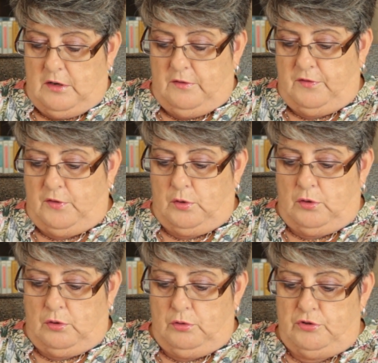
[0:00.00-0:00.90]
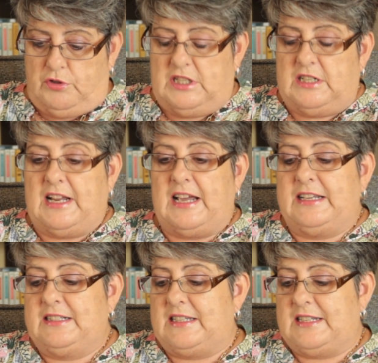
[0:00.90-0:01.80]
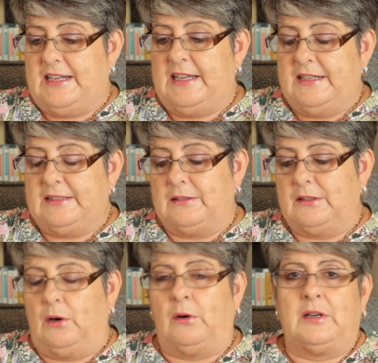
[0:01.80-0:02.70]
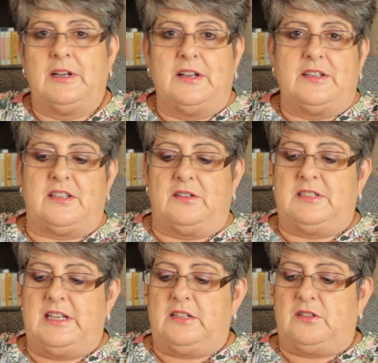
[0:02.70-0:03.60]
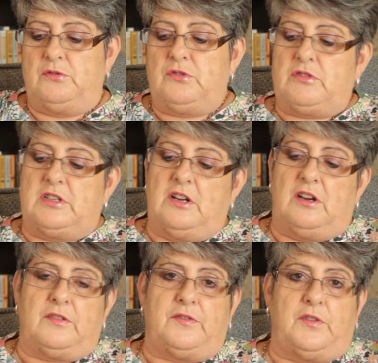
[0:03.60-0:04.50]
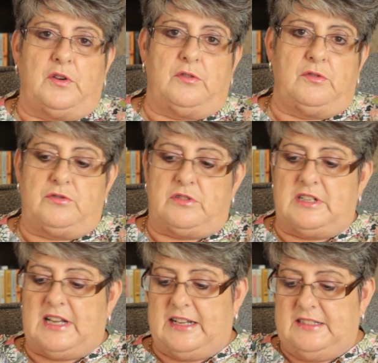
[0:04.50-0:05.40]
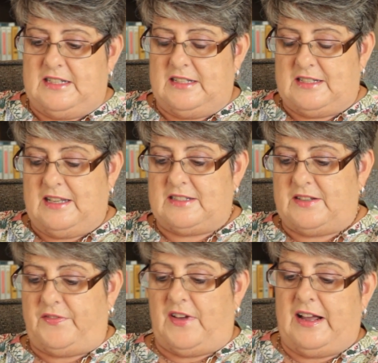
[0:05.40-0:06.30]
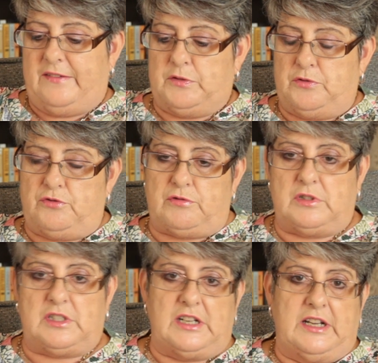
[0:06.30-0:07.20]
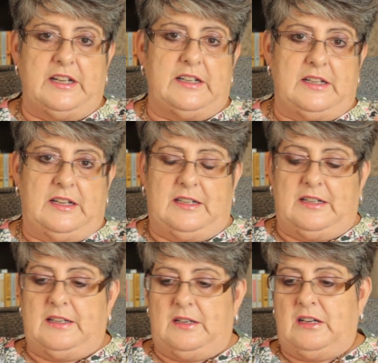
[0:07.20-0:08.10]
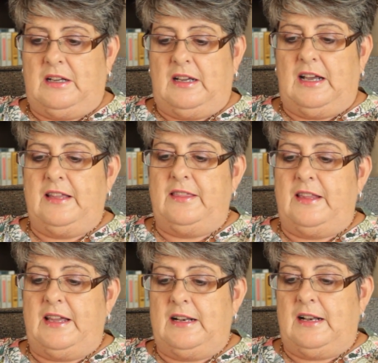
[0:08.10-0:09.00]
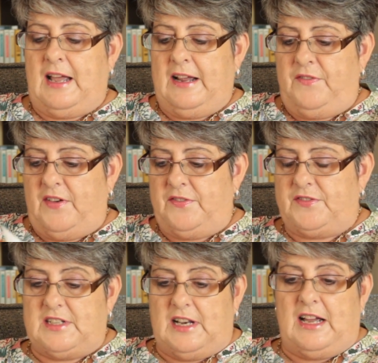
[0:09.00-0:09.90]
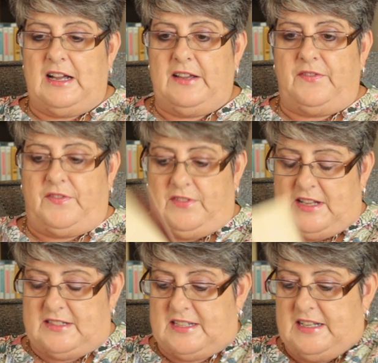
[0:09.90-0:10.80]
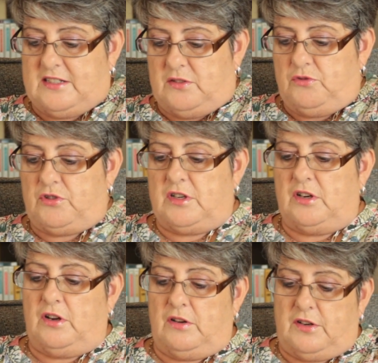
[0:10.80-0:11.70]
490. Oh, So 600 and odd, 490, so that's a 500. And then Life After Life, that's 600 and odd,